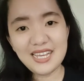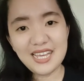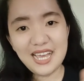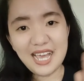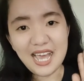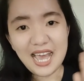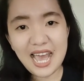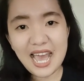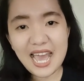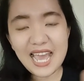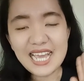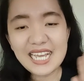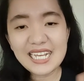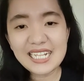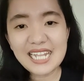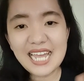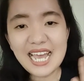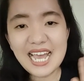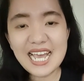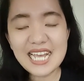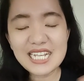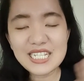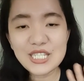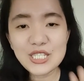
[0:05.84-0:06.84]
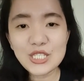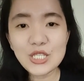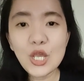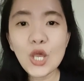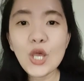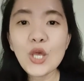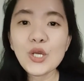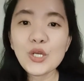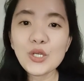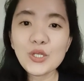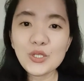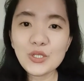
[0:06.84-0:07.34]
Hi class,
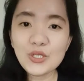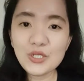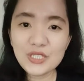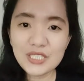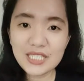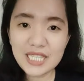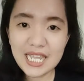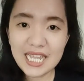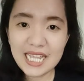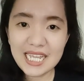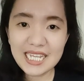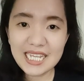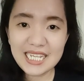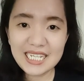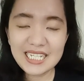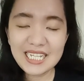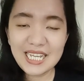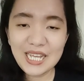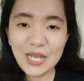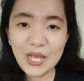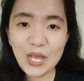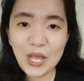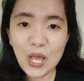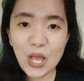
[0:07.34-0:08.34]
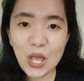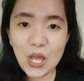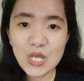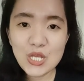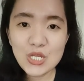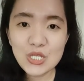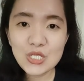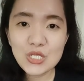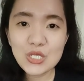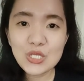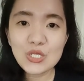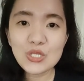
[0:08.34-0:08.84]
good day!
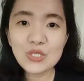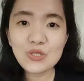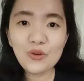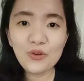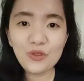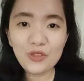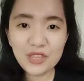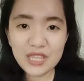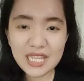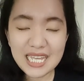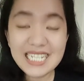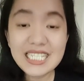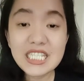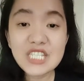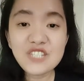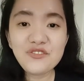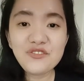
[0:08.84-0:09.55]
So this